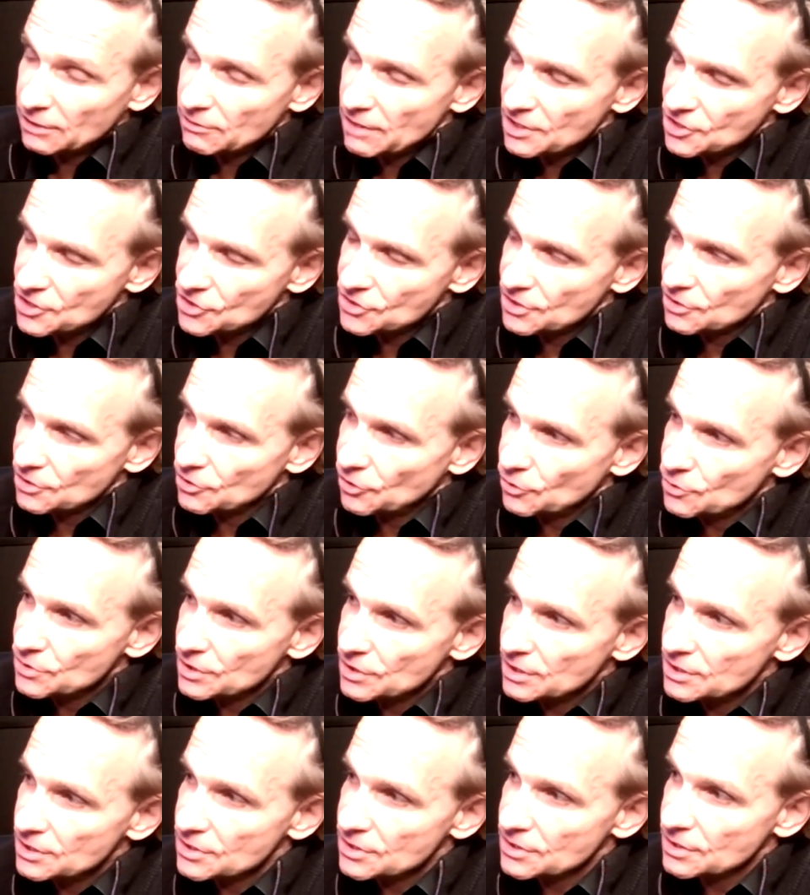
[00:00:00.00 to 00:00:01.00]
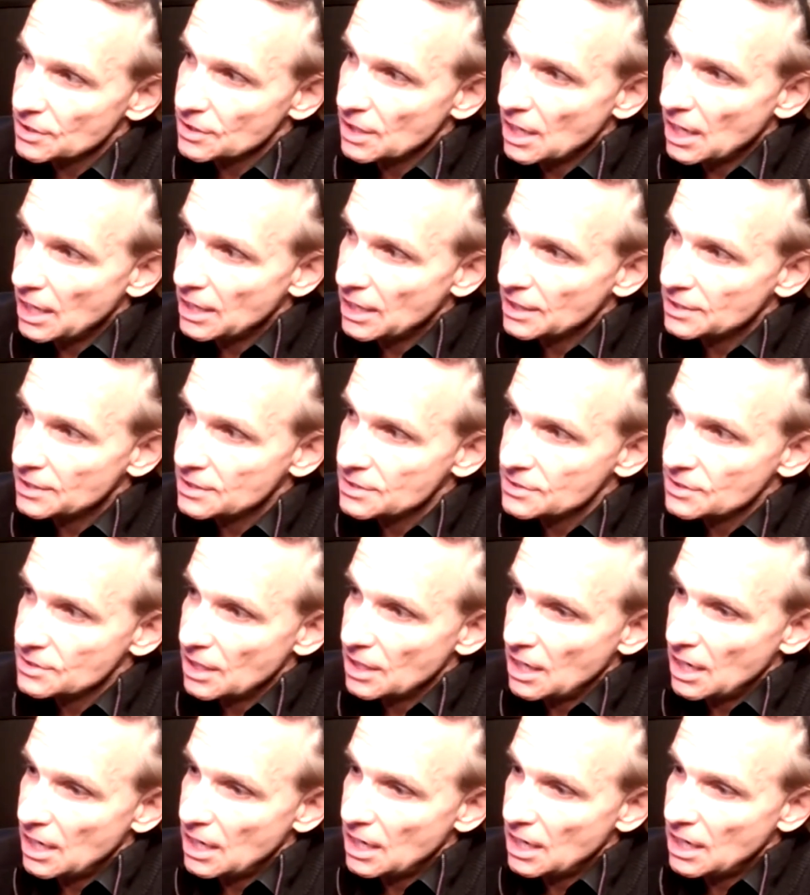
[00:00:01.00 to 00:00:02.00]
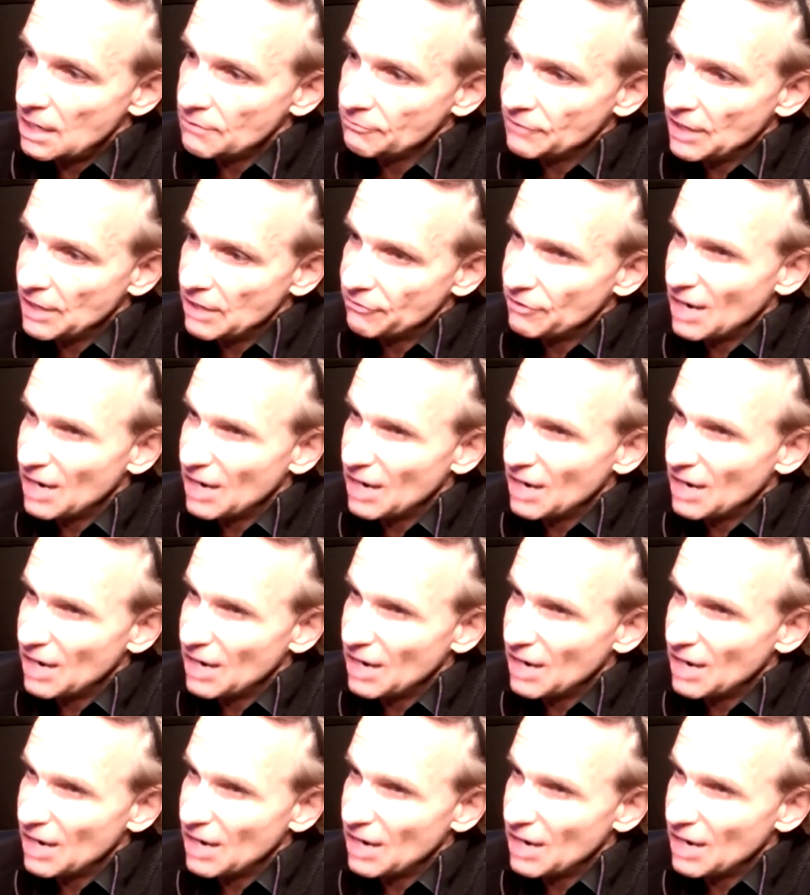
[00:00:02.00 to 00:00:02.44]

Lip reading: registered users, and we have